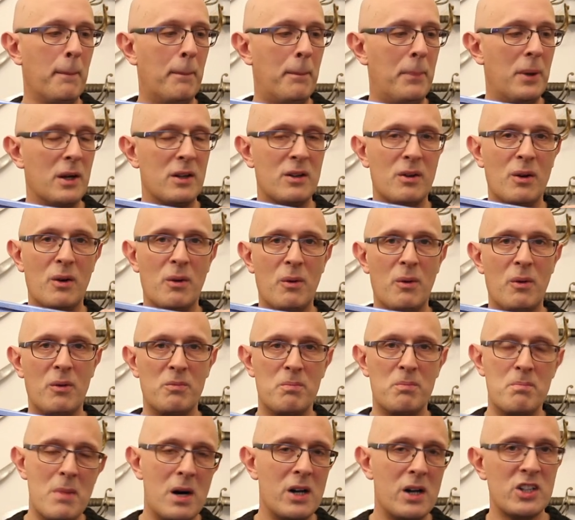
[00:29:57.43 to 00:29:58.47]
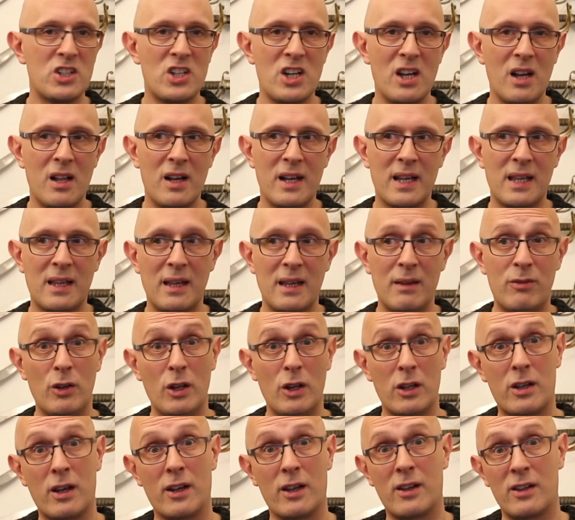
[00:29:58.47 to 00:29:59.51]
But much like if you
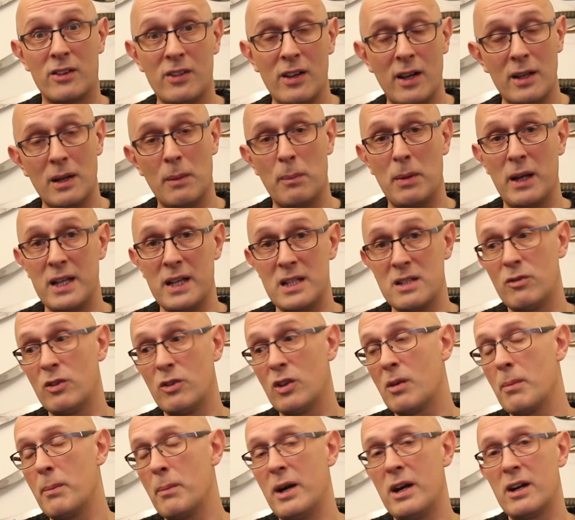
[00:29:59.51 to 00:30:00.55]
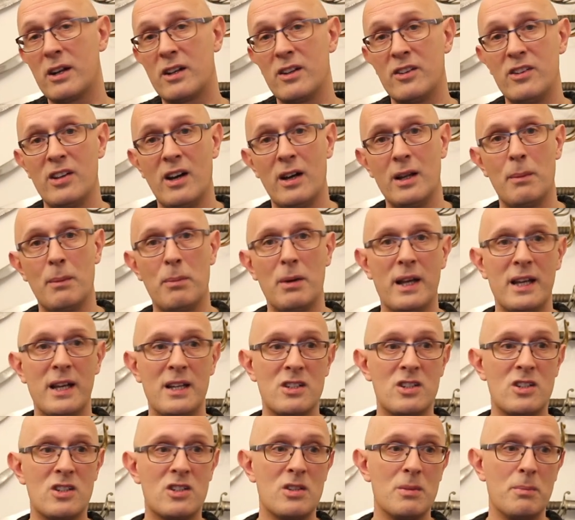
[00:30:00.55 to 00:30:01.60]
look at katana blades, if you compare a katana
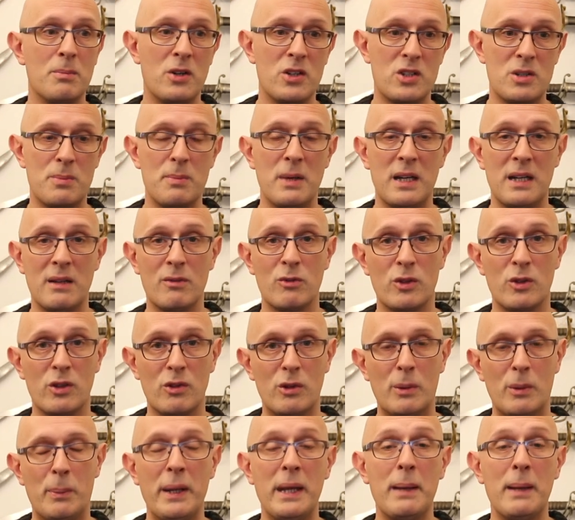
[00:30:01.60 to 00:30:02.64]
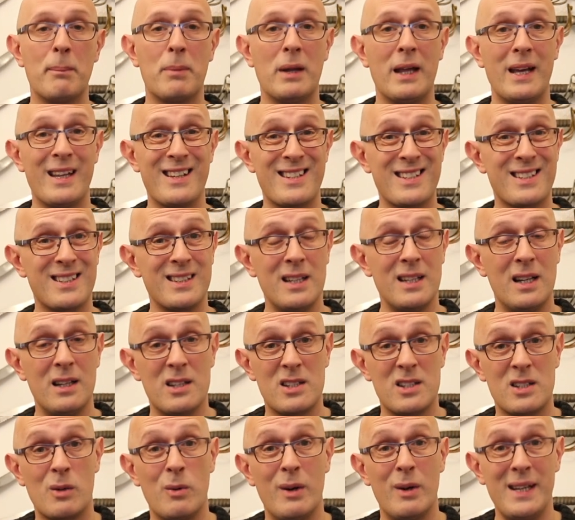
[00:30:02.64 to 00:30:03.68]
blade to most medieval European blades,
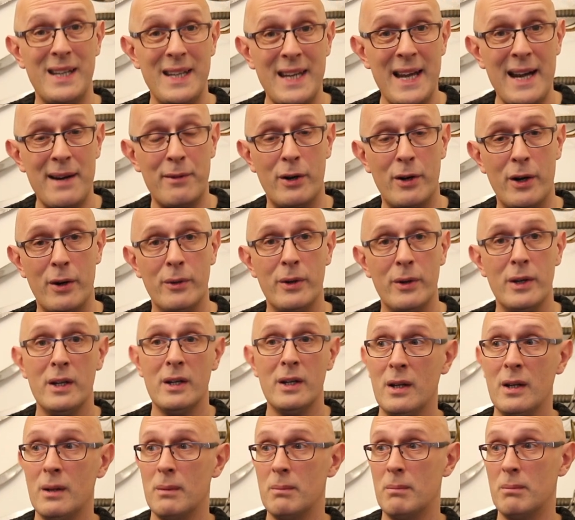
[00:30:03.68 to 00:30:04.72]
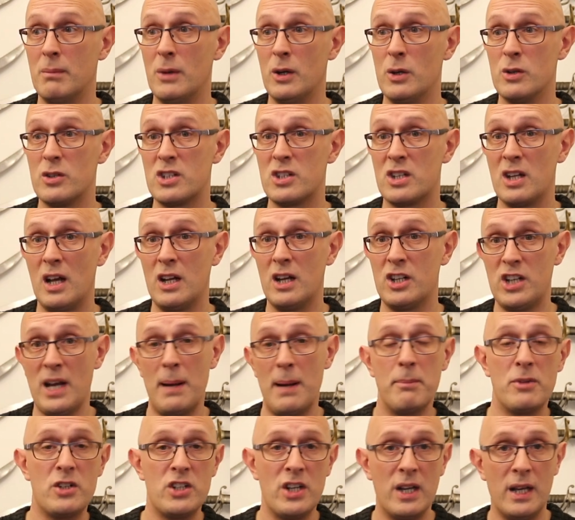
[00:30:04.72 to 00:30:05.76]
katanas are quite narrow. Most
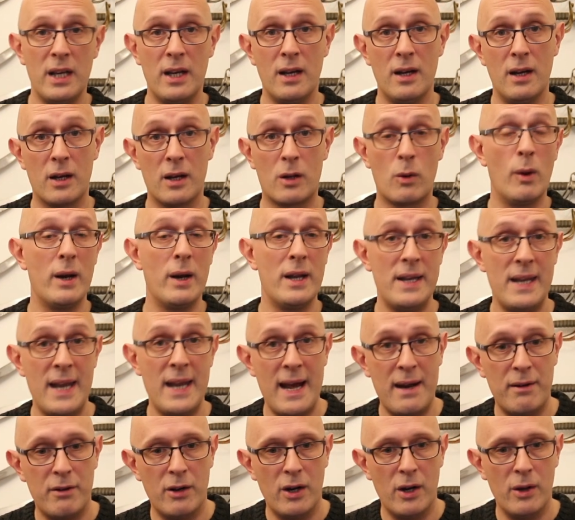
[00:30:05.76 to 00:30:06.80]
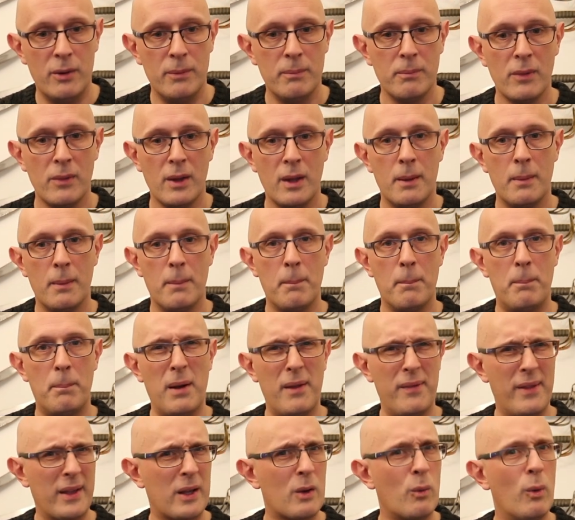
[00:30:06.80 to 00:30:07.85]
shamshir are quite narrow,
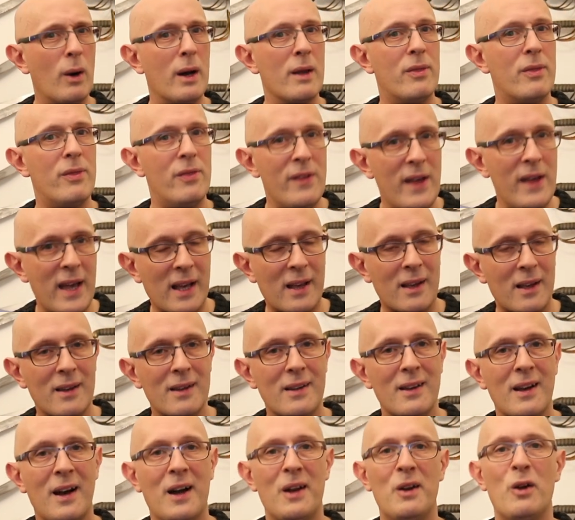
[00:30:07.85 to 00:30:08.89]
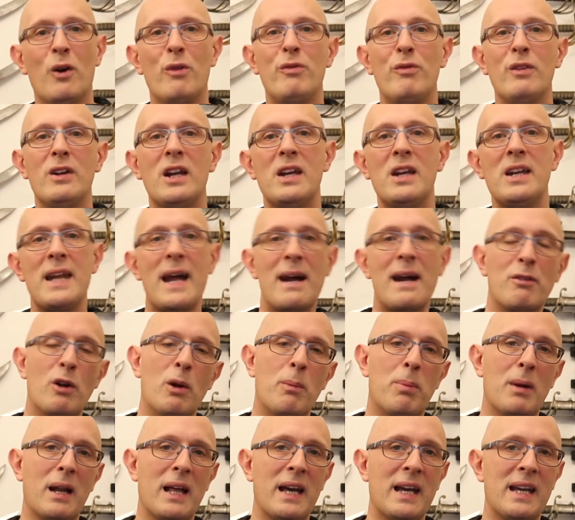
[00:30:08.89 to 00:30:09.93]
but they're quite thick. And often a narrow
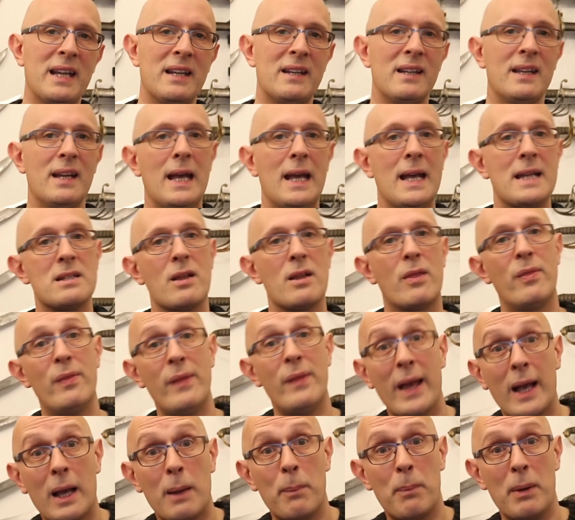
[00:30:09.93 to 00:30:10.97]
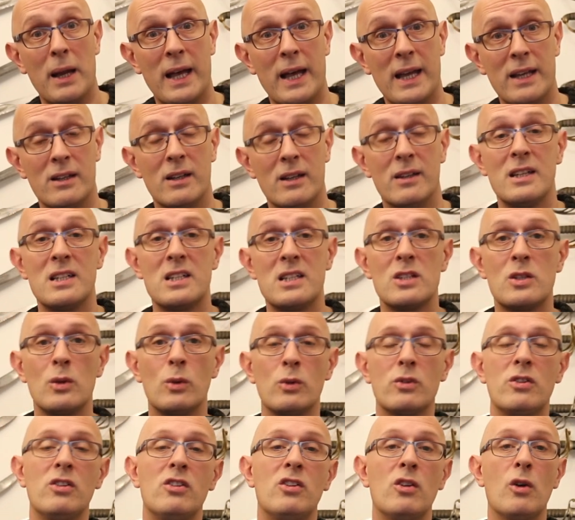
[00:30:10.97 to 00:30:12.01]
blade is a thick blade. And this is
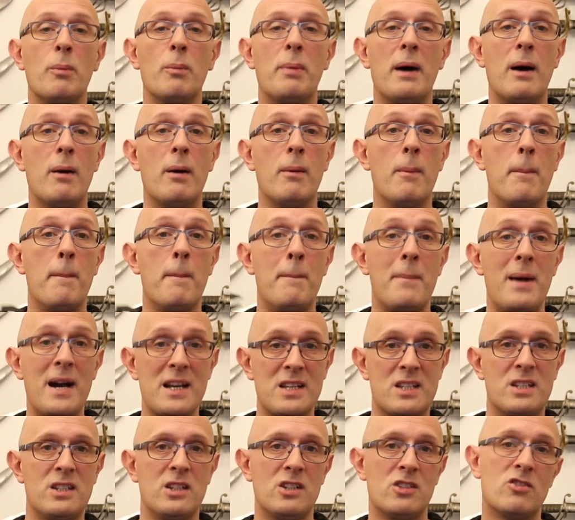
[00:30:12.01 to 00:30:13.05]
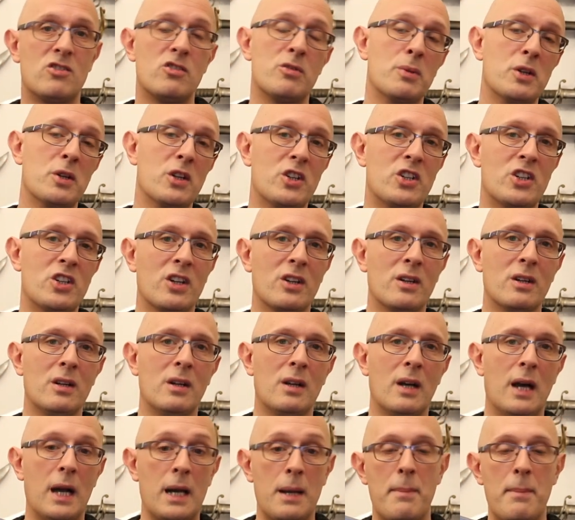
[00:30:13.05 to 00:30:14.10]
all to do about mass distribution
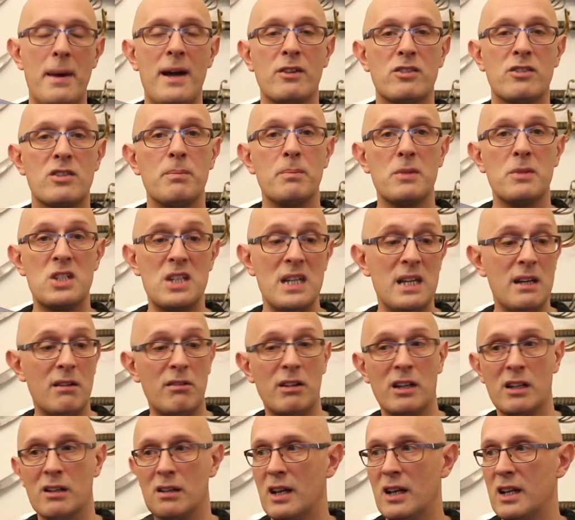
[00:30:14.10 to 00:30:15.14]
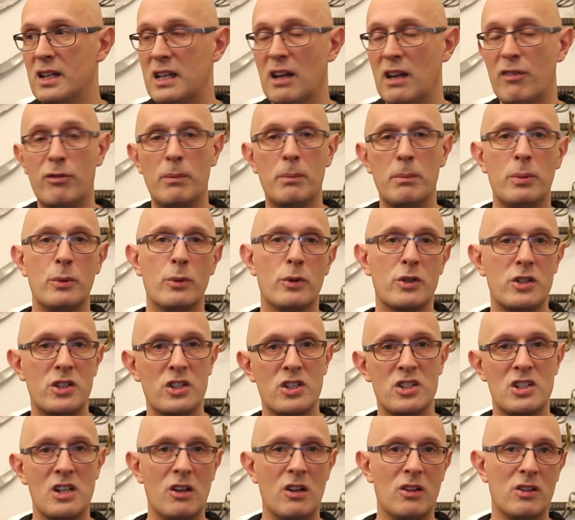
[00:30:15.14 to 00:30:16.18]
and amount of material at different
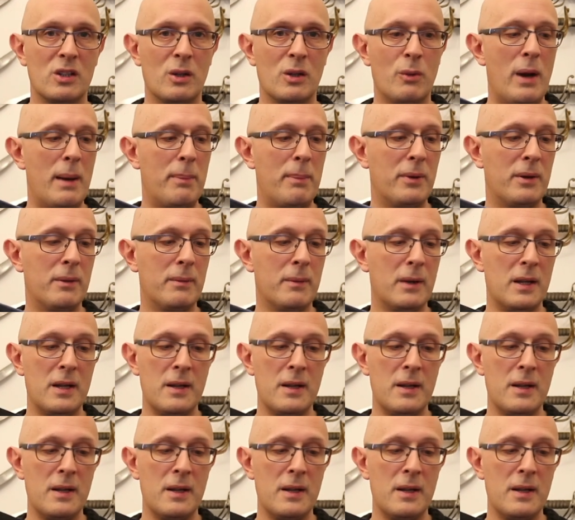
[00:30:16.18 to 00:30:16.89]
portions along the weapon.